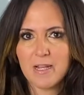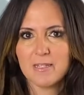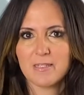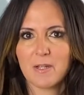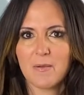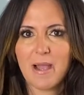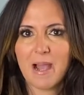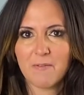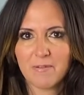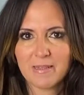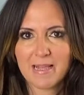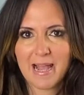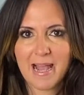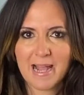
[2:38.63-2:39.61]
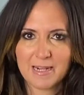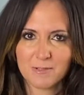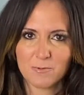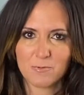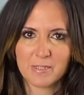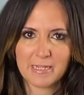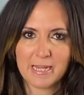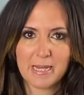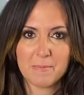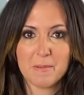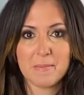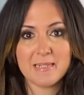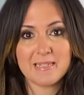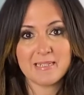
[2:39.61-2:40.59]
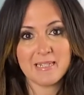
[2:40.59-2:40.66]
So having that handle to keep them,
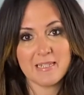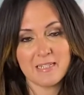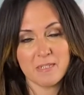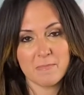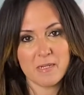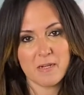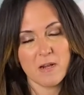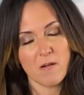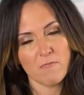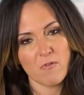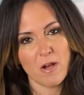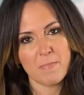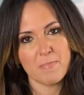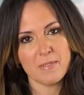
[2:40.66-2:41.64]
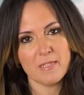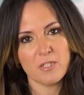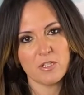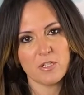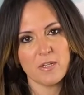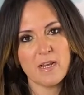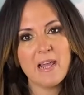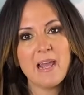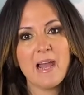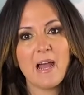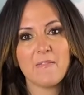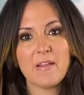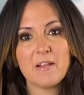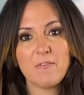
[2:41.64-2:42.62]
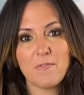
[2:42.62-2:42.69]
it sits them in an upright position
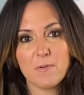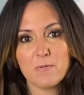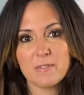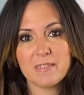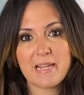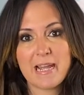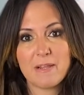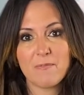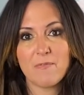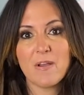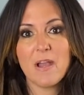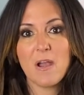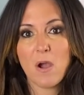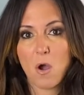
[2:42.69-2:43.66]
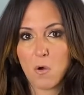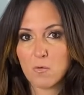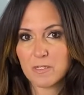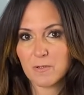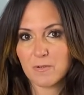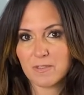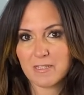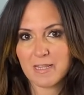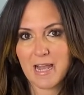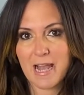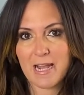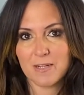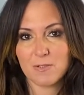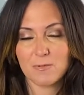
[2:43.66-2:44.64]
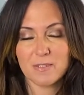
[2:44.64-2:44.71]
and they feel safe holding onto the handle.